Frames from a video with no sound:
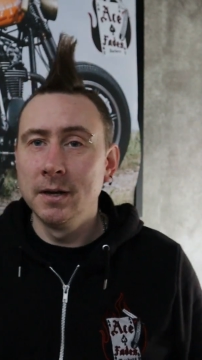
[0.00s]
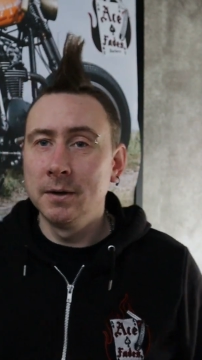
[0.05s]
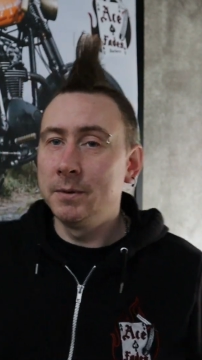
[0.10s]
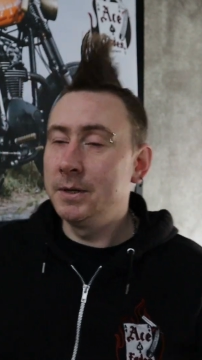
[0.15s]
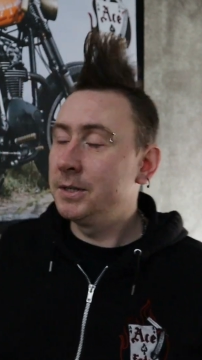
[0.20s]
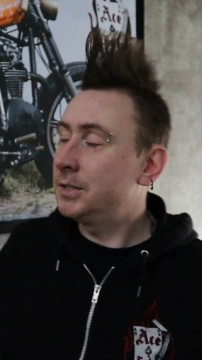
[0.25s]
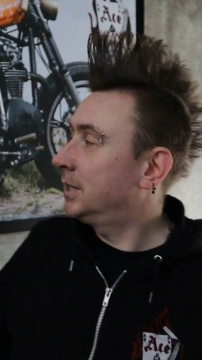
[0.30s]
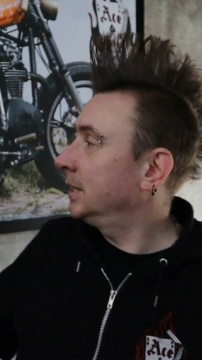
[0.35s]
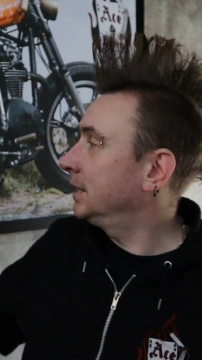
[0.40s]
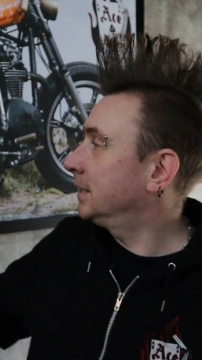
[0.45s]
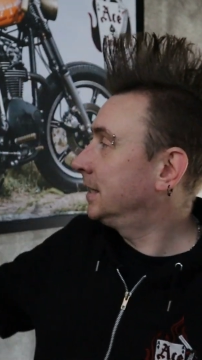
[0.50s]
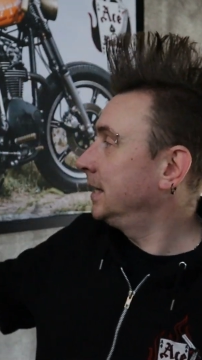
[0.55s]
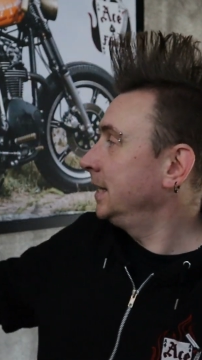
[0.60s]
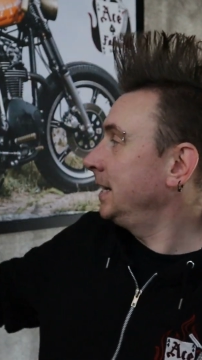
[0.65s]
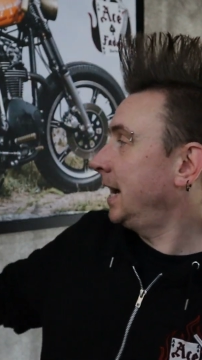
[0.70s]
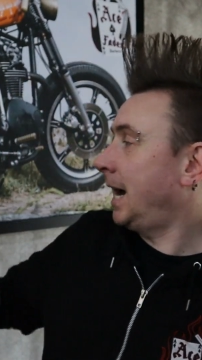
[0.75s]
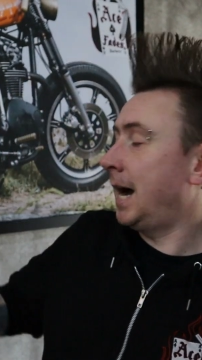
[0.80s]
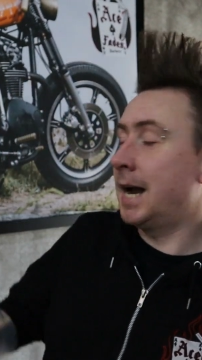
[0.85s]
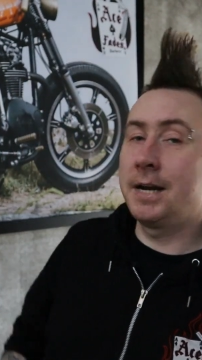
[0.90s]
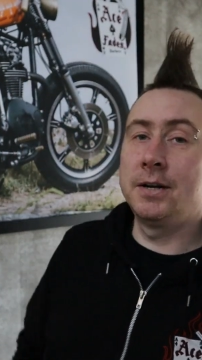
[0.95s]
which is
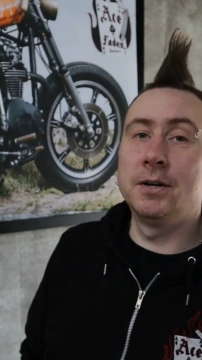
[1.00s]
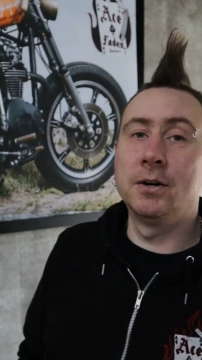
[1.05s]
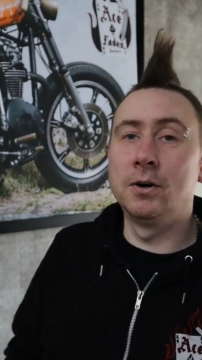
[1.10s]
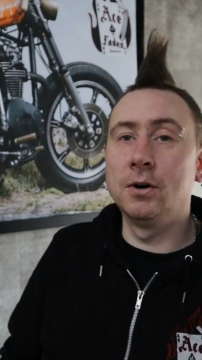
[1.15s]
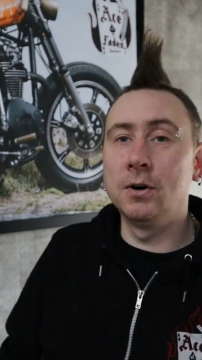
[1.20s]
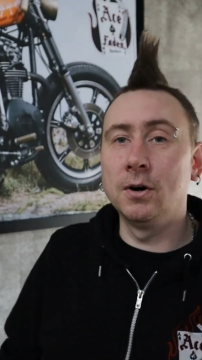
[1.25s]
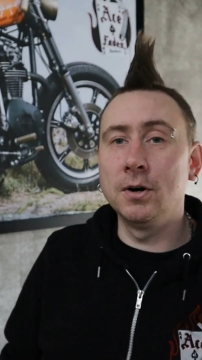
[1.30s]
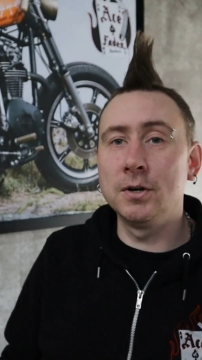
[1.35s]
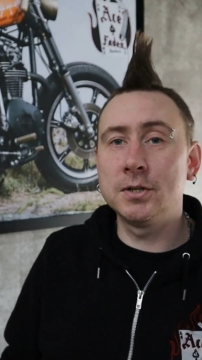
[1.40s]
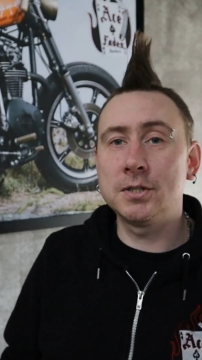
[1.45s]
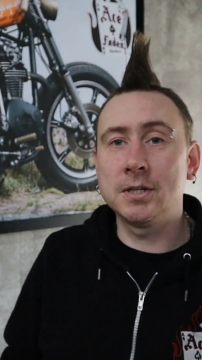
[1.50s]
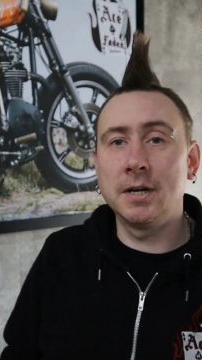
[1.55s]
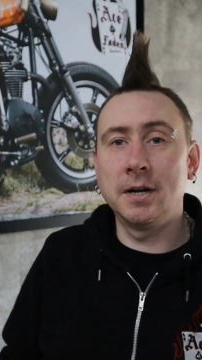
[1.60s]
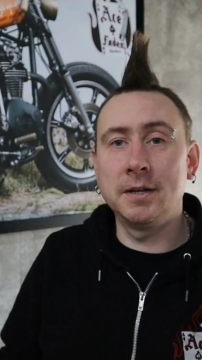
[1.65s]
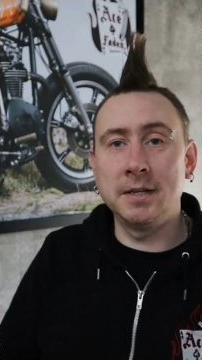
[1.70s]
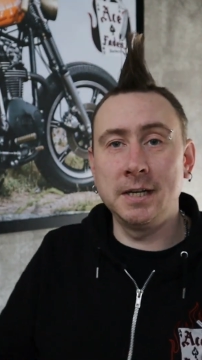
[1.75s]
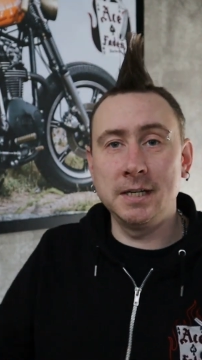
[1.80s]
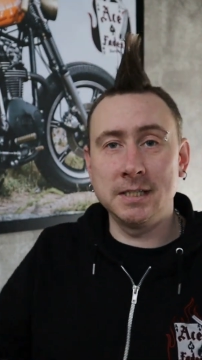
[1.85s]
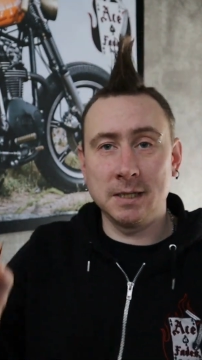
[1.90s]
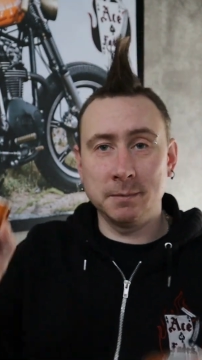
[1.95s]
the Iron Horse,
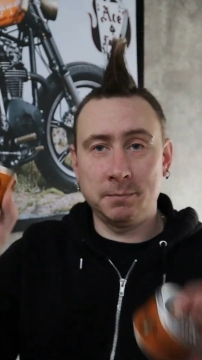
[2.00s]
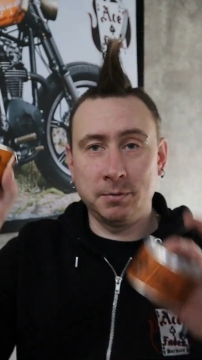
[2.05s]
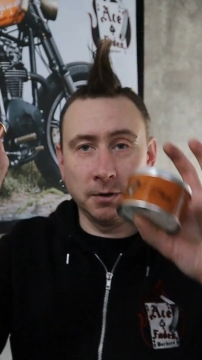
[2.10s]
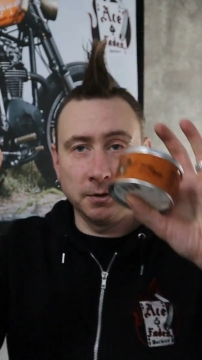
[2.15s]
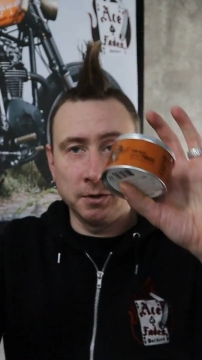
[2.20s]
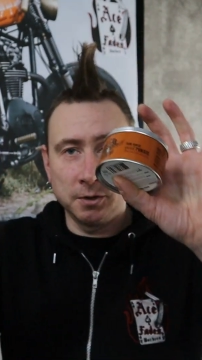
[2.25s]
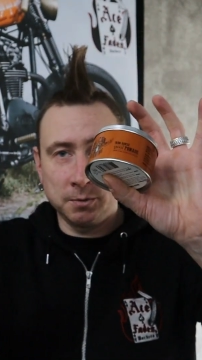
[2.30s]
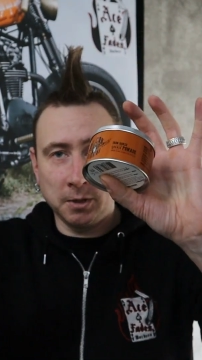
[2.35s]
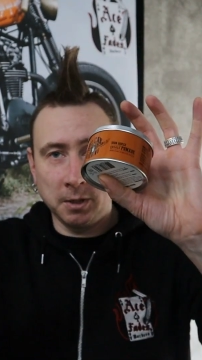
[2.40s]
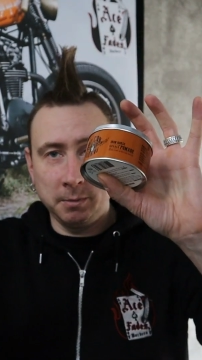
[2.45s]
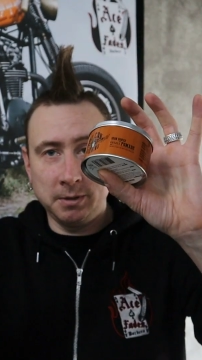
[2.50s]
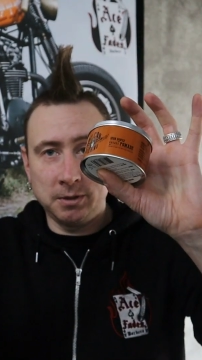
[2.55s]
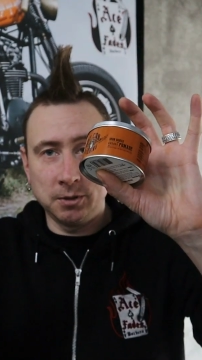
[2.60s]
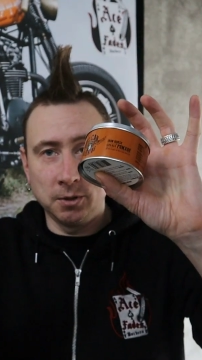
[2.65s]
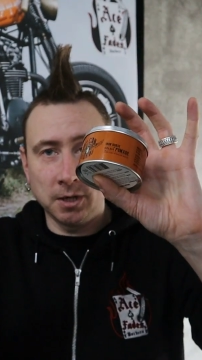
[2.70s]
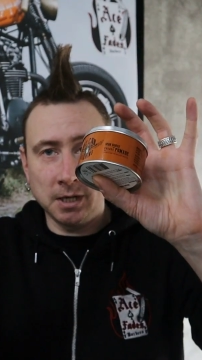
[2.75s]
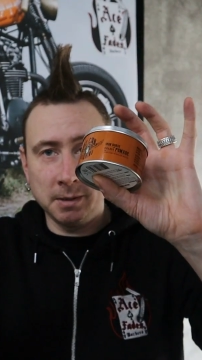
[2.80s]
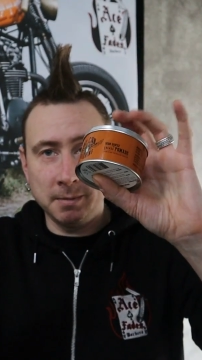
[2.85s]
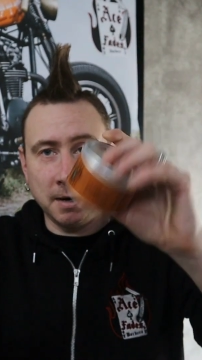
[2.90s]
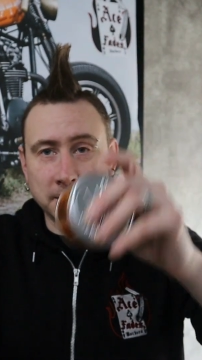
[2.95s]
and these are the products we're going to be
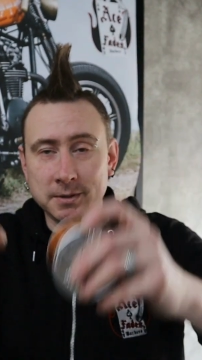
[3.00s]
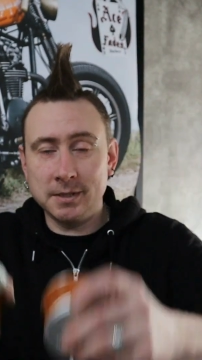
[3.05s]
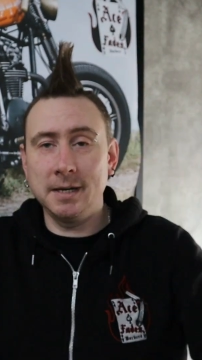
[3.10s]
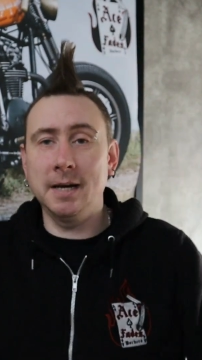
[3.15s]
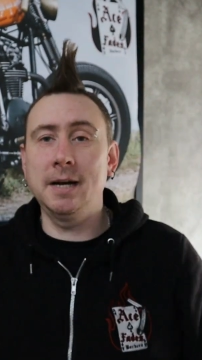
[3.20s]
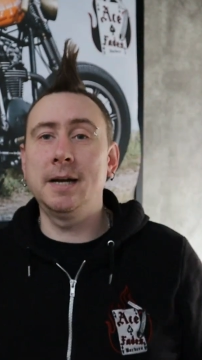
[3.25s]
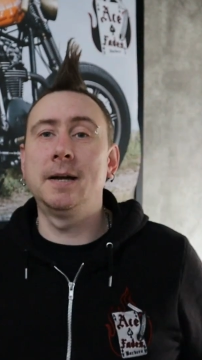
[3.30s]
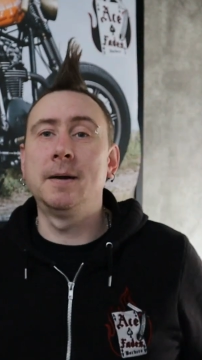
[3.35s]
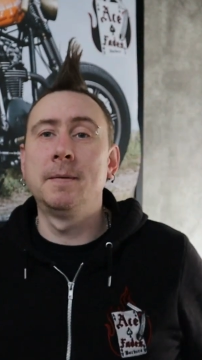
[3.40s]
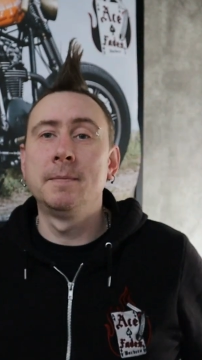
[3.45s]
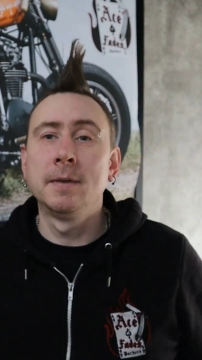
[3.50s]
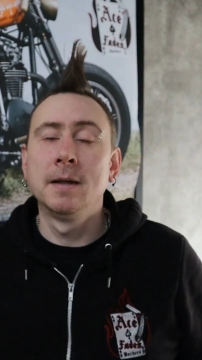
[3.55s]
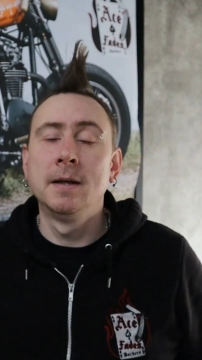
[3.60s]
talking about today.